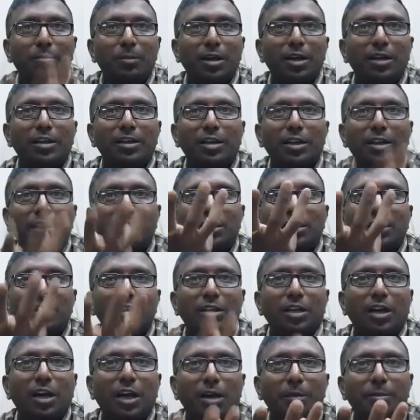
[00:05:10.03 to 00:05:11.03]
market
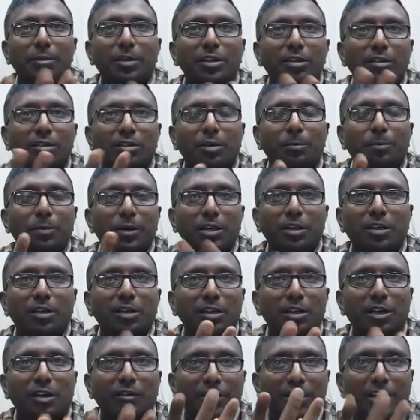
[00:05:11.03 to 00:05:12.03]
i mean the
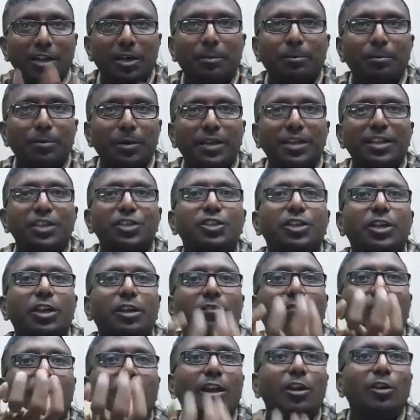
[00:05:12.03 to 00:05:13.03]
particular our company
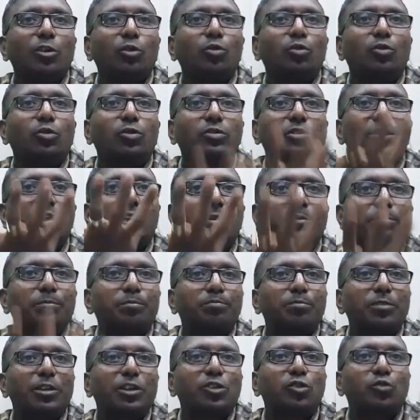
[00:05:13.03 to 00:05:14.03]
share value say
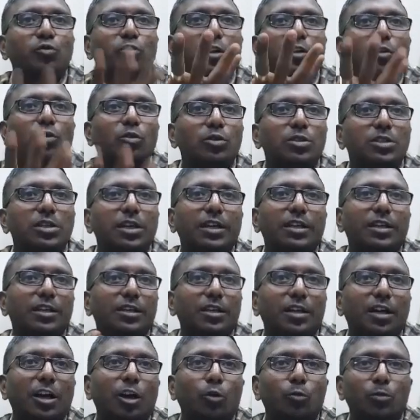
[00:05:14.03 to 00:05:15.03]
fluctuate ho
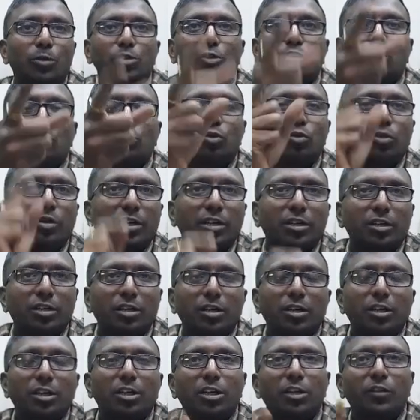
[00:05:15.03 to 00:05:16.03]
jayega how much do you get
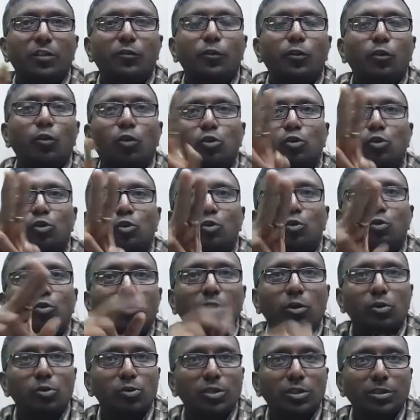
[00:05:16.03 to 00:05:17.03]
if it goes to
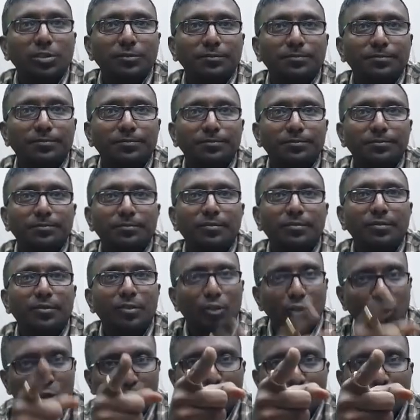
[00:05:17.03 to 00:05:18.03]
2000
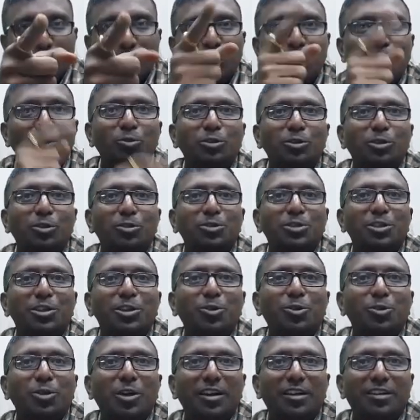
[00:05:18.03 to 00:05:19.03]
you will get 2000
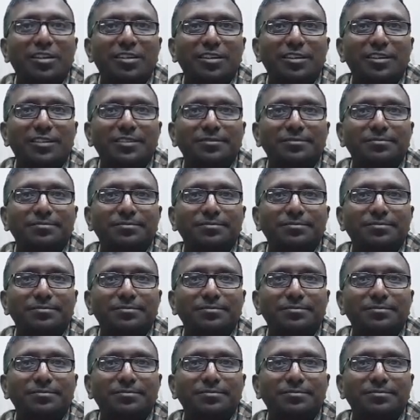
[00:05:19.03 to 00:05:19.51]
into 100